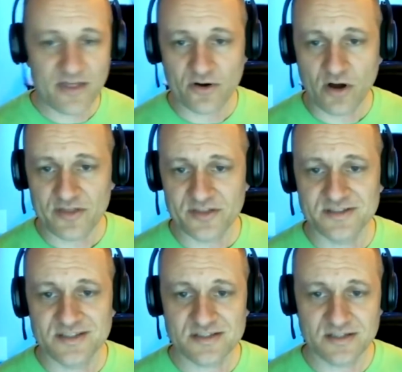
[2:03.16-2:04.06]
their
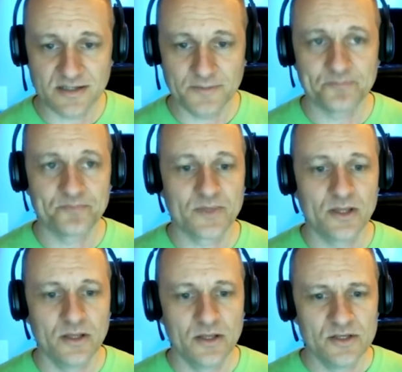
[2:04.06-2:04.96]
authenticity.
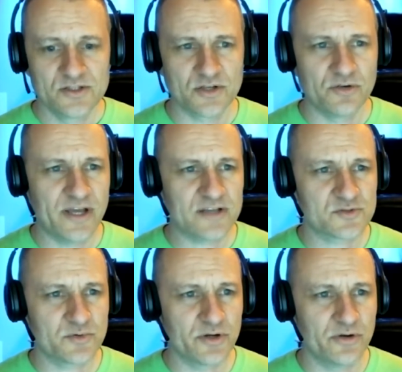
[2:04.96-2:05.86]
So
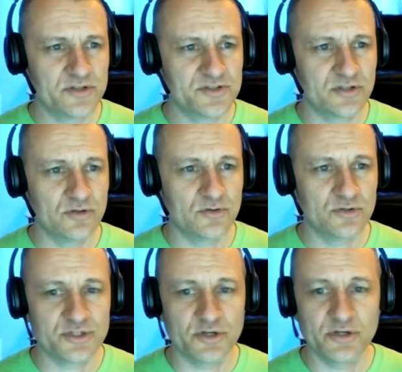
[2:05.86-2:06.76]
next we're going to
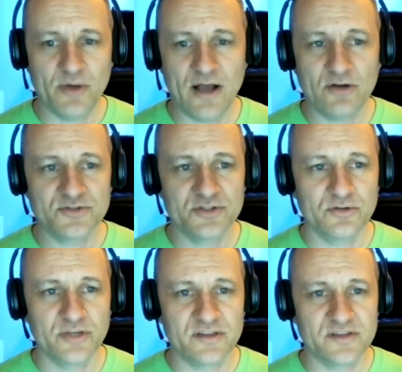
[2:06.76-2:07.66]
show you how to
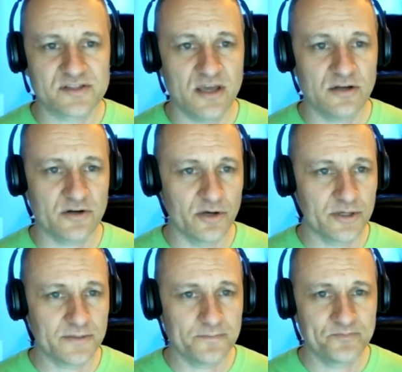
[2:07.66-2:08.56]
get the scanner
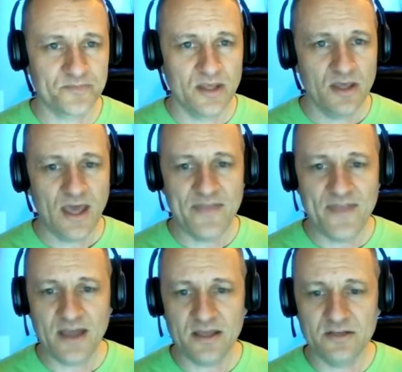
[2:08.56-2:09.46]
going. And
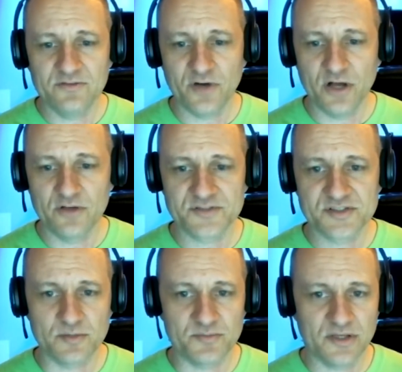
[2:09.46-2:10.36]
that involves
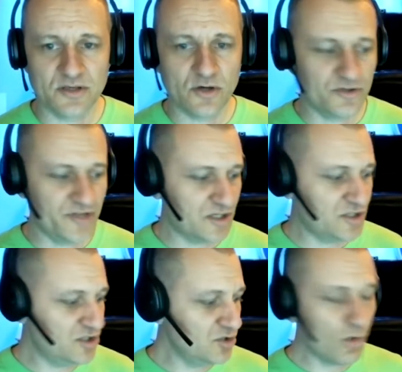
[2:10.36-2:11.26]
something called a
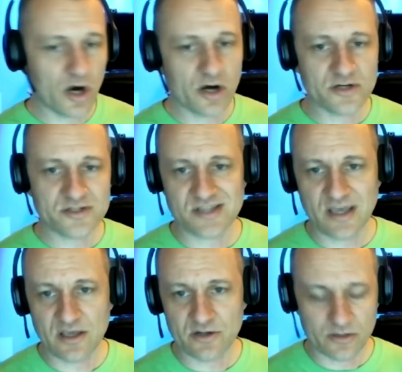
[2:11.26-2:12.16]
QR
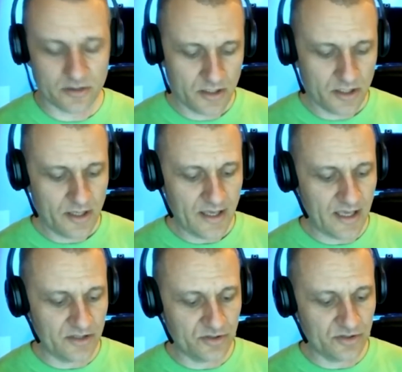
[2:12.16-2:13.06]
scanner.
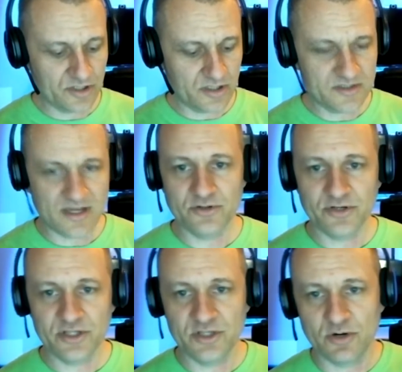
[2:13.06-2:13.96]
And you can download
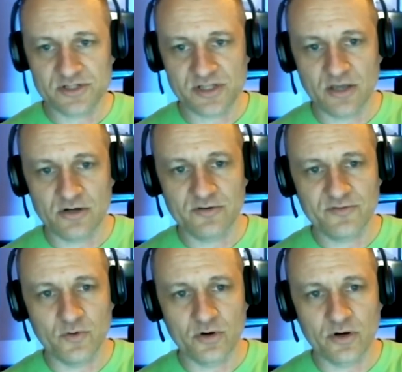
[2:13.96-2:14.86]
a QR scanner
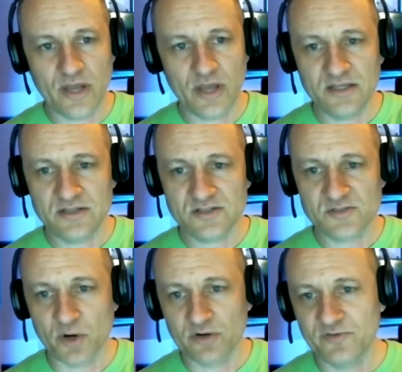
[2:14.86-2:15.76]
for any
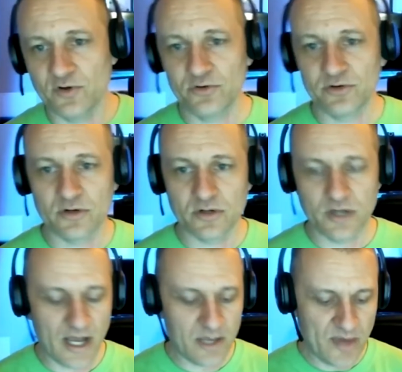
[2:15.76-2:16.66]
smartphone or
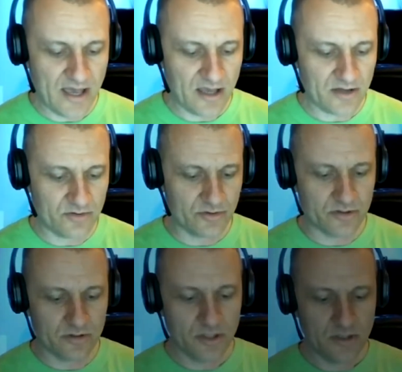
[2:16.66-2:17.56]
iPad
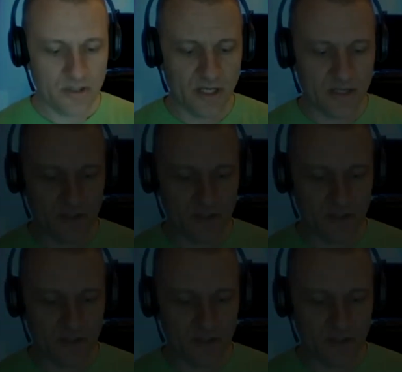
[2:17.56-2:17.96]
or anything